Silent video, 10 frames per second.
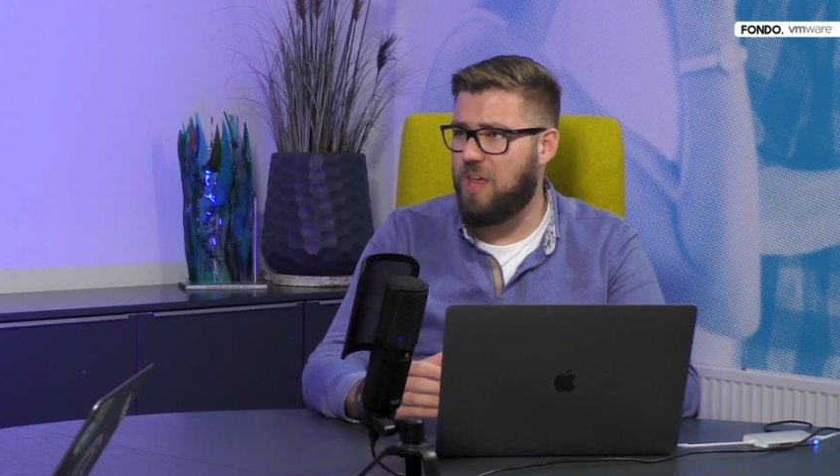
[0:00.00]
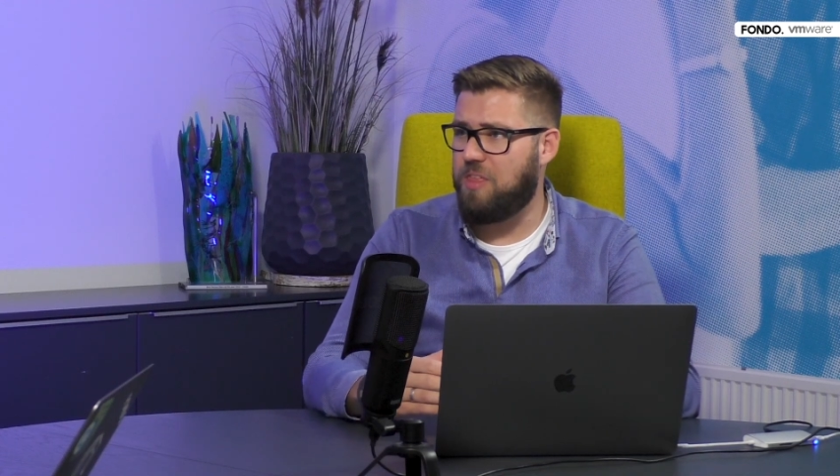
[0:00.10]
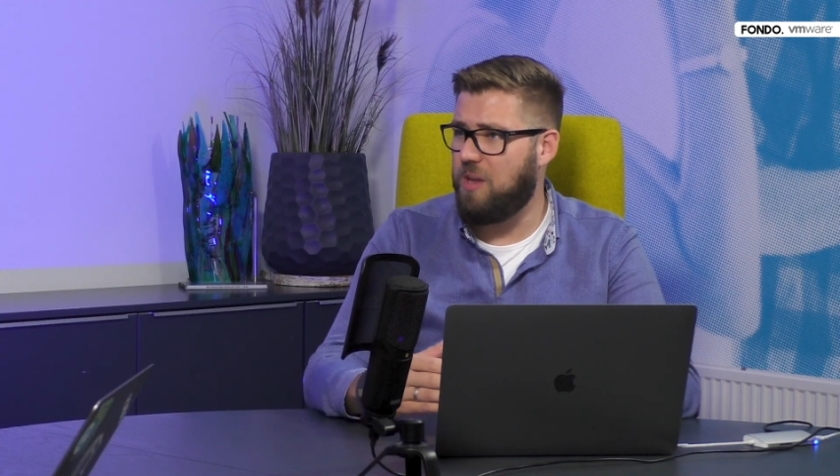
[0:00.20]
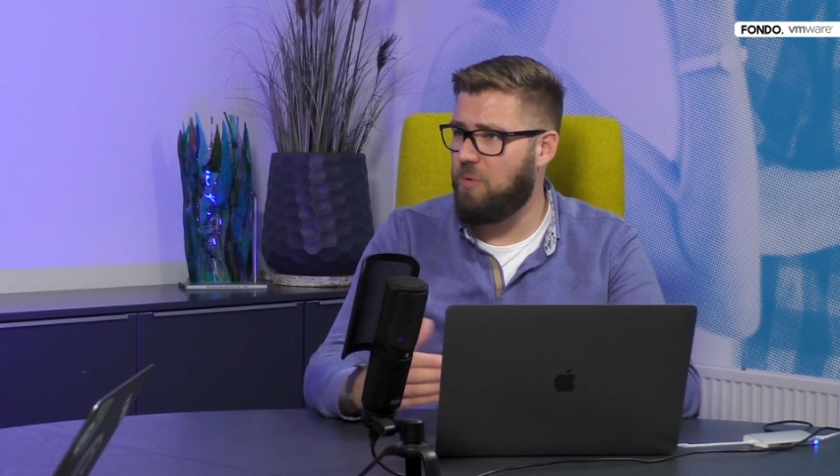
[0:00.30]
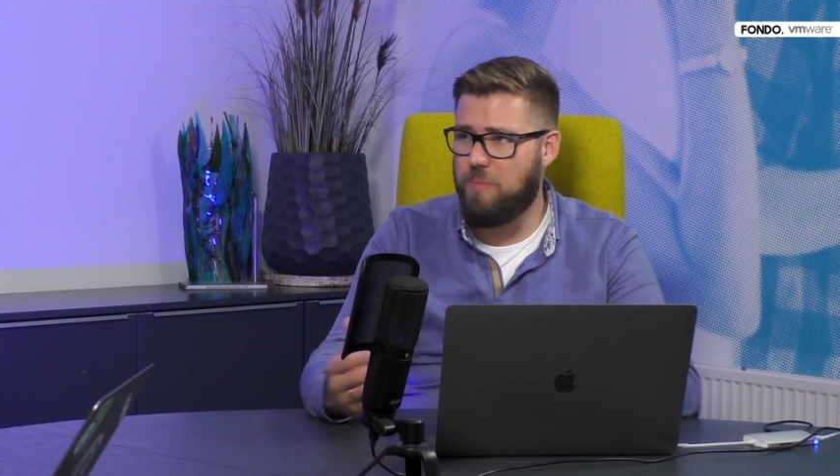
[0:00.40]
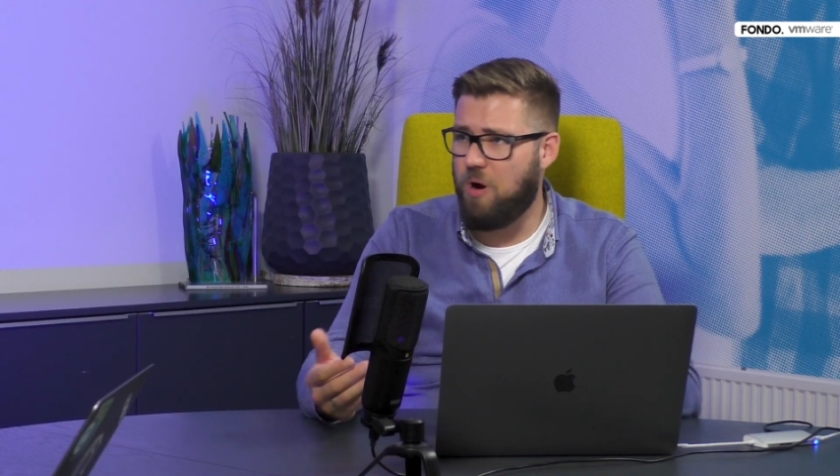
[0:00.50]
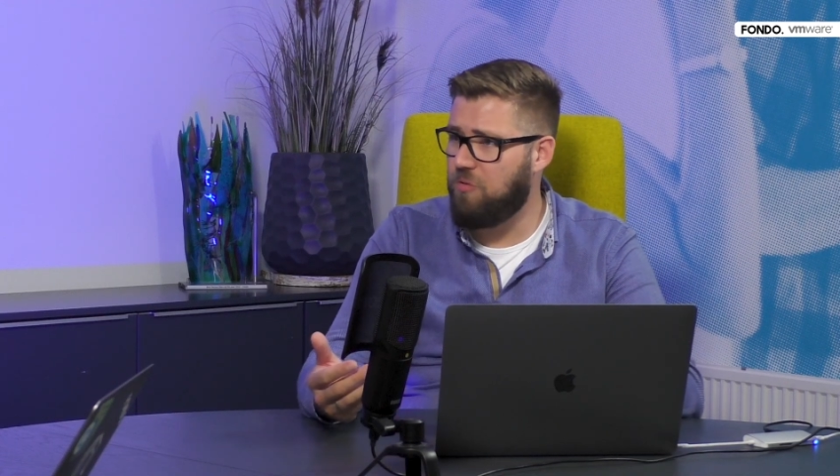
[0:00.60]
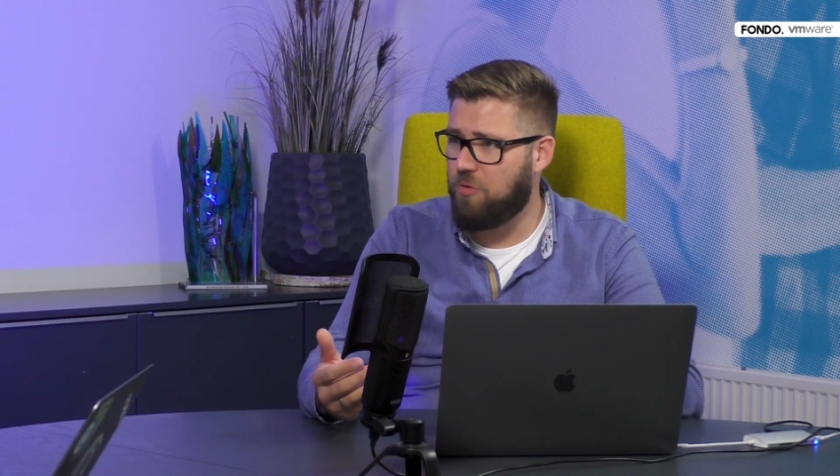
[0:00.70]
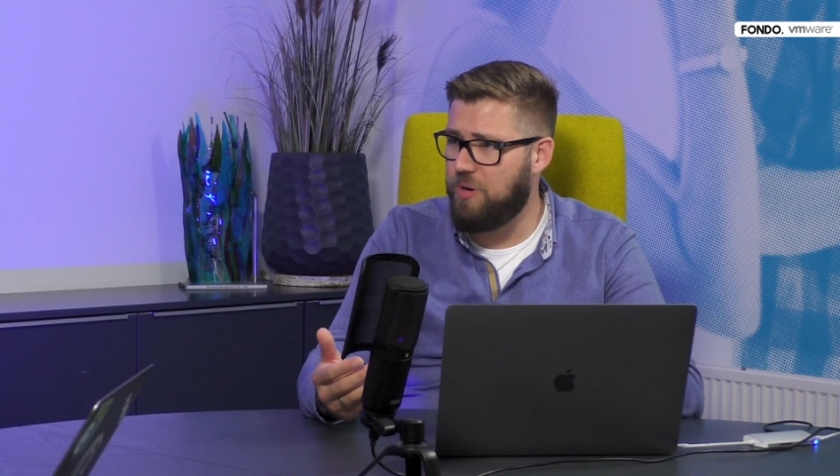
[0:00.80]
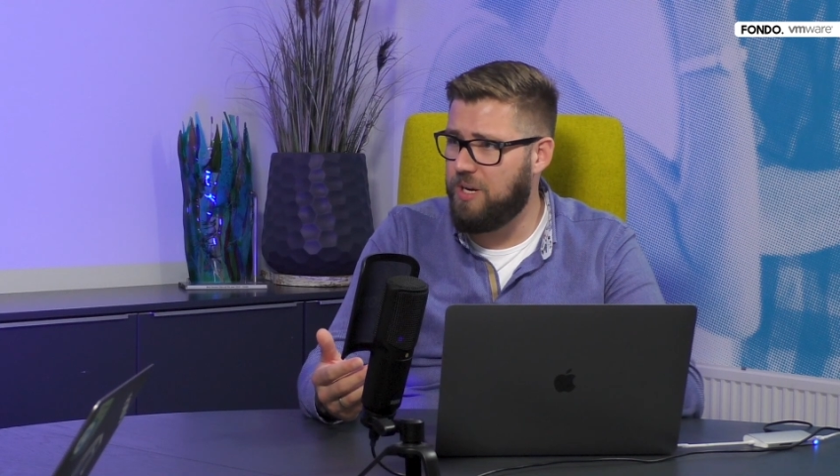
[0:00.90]
I think we
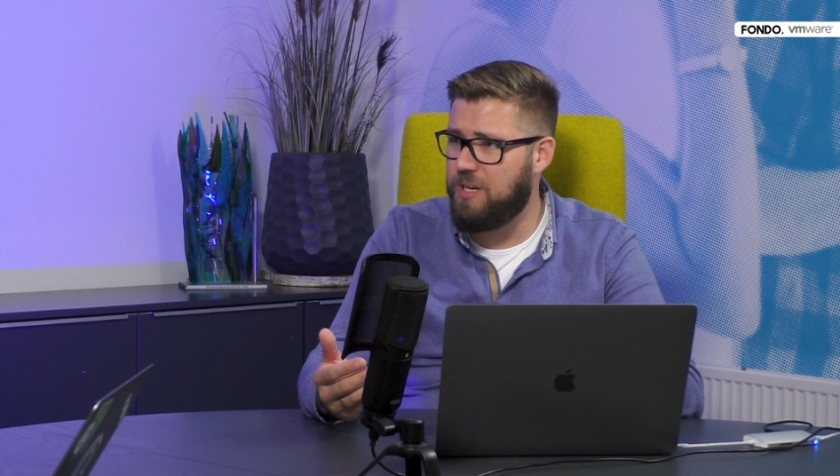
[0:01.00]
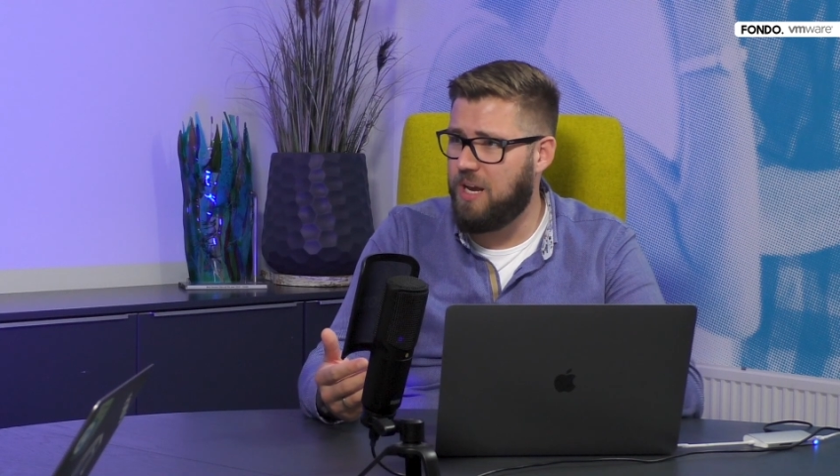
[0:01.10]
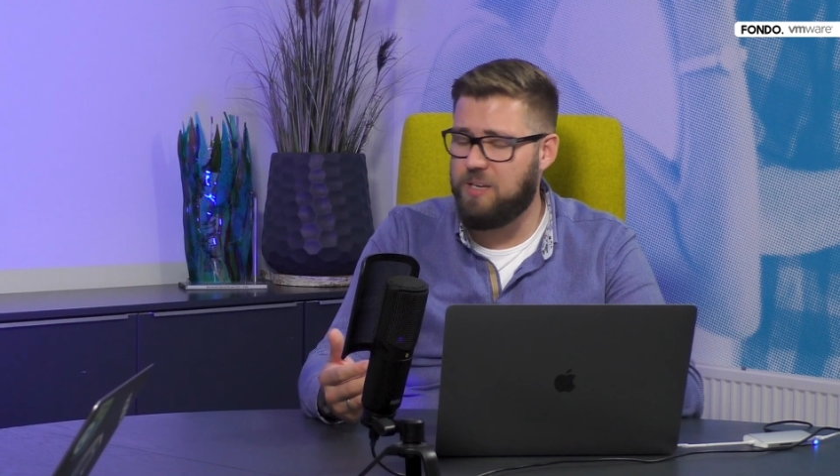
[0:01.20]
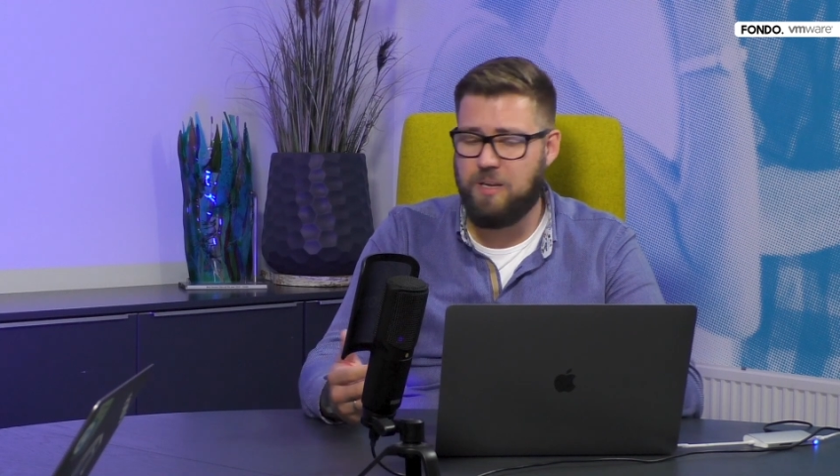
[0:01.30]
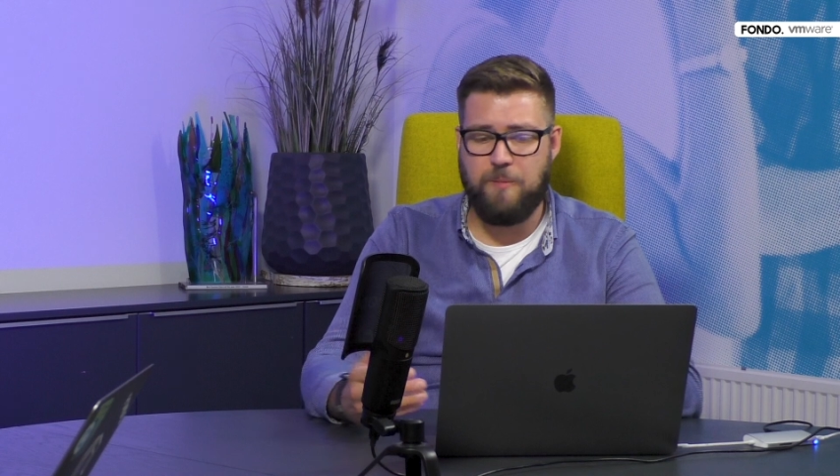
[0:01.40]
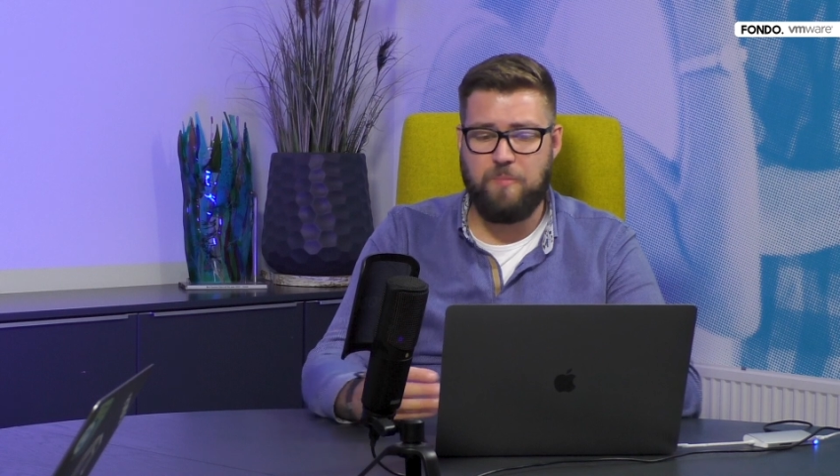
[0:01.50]
both agree that